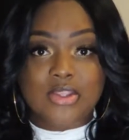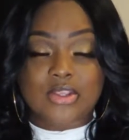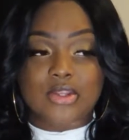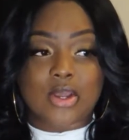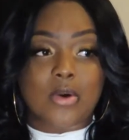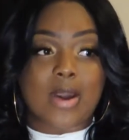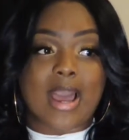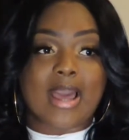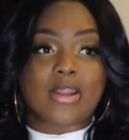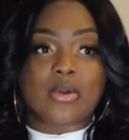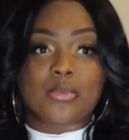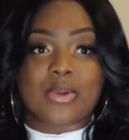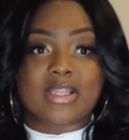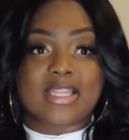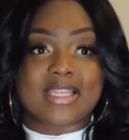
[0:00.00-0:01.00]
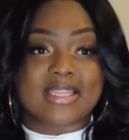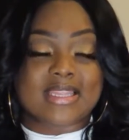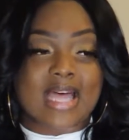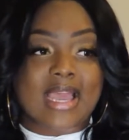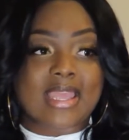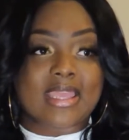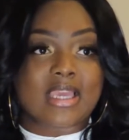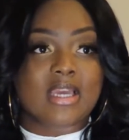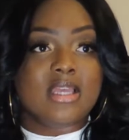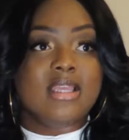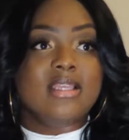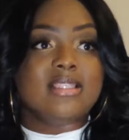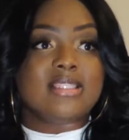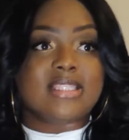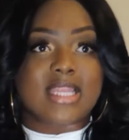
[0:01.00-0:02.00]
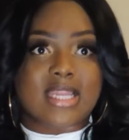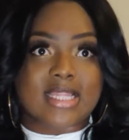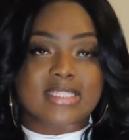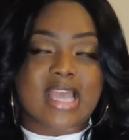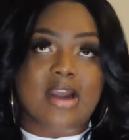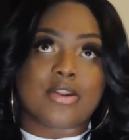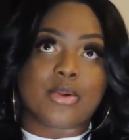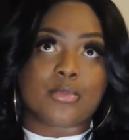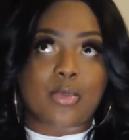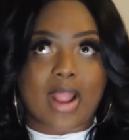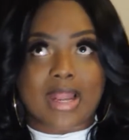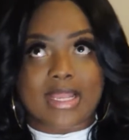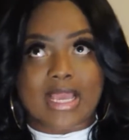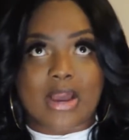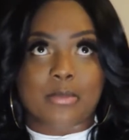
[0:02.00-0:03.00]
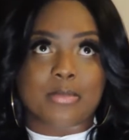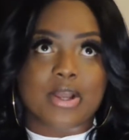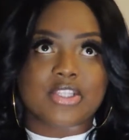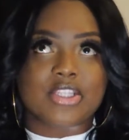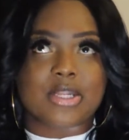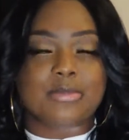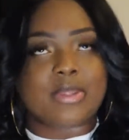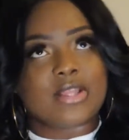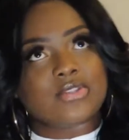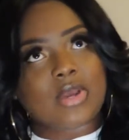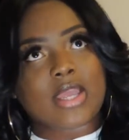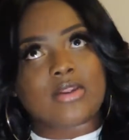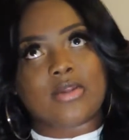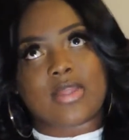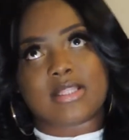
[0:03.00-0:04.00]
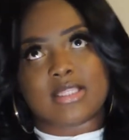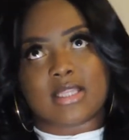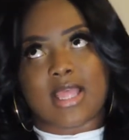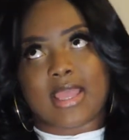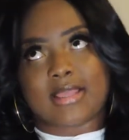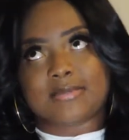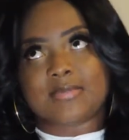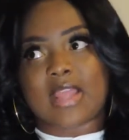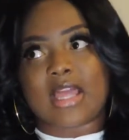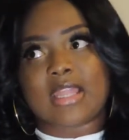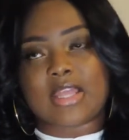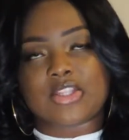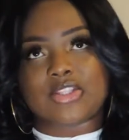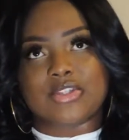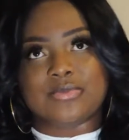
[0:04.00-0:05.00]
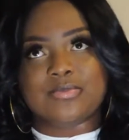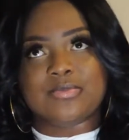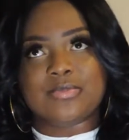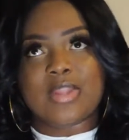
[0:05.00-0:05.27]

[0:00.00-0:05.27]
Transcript: I don't really like sitting down and writing out budgeting plans. Okay, no, that's a lie. I like to.